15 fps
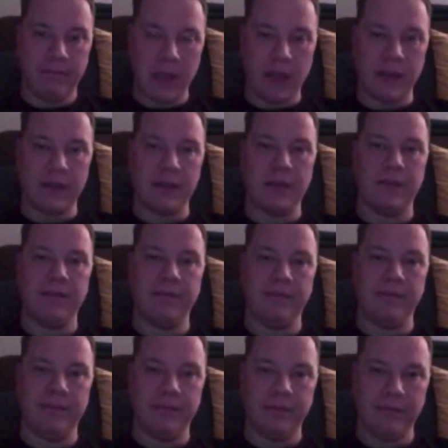
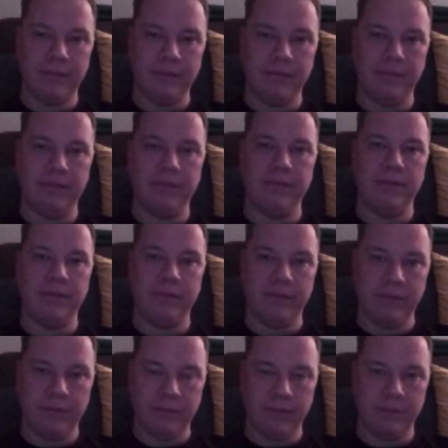
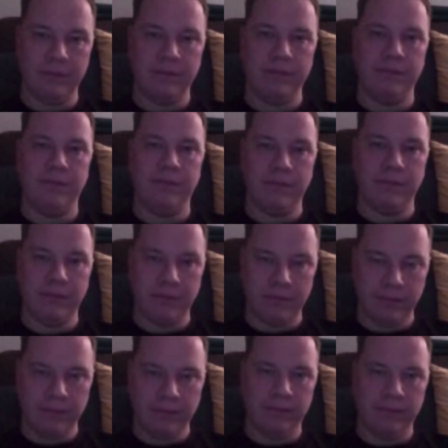
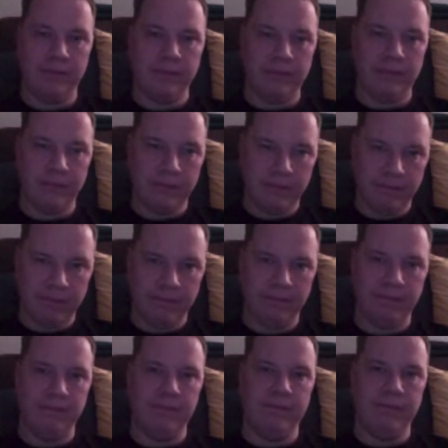
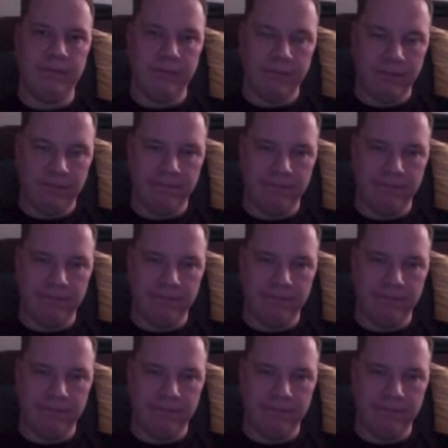(not speaking)